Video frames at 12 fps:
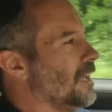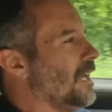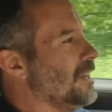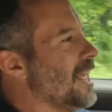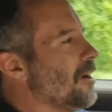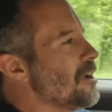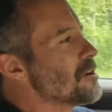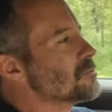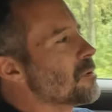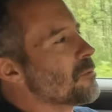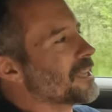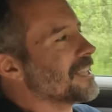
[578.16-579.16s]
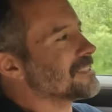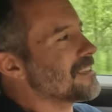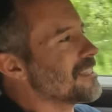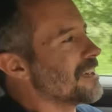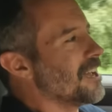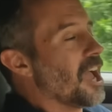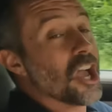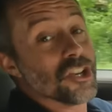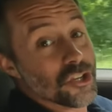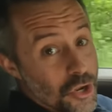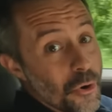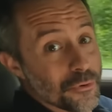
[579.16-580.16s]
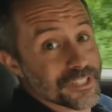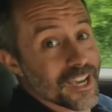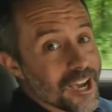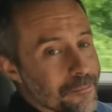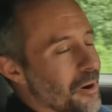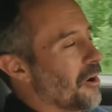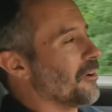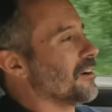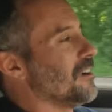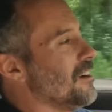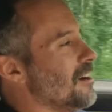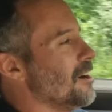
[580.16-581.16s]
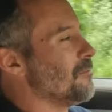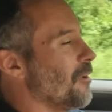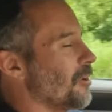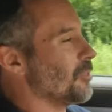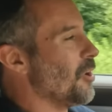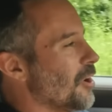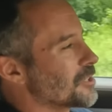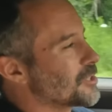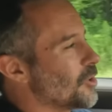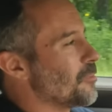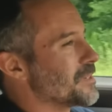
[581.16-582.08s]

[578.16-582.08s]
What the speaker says: Now here's where we get to the no-duh part of our long-term